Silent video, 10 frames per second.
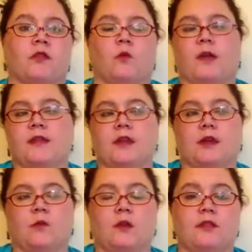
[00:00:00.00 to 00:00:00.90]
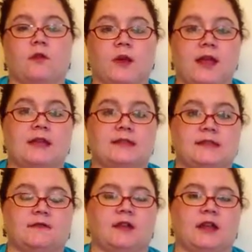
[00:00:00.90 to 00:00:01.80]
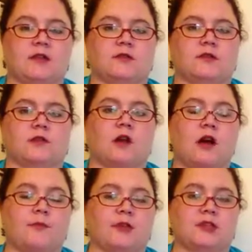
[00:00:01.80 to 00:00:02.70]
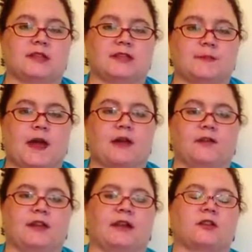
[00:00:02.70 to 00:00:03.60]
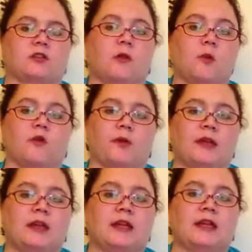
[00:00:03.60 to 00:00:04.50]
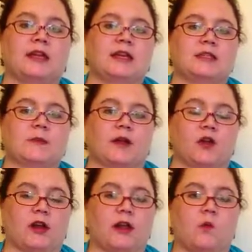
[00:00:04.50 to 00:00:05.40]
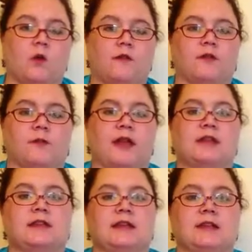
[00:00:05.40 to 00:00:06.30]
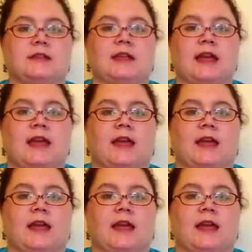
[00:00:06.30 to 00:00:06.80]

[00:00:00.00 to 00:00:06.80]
One of the ways that I use to accomplish this pattern, texture, and movement is by creating woven paintings.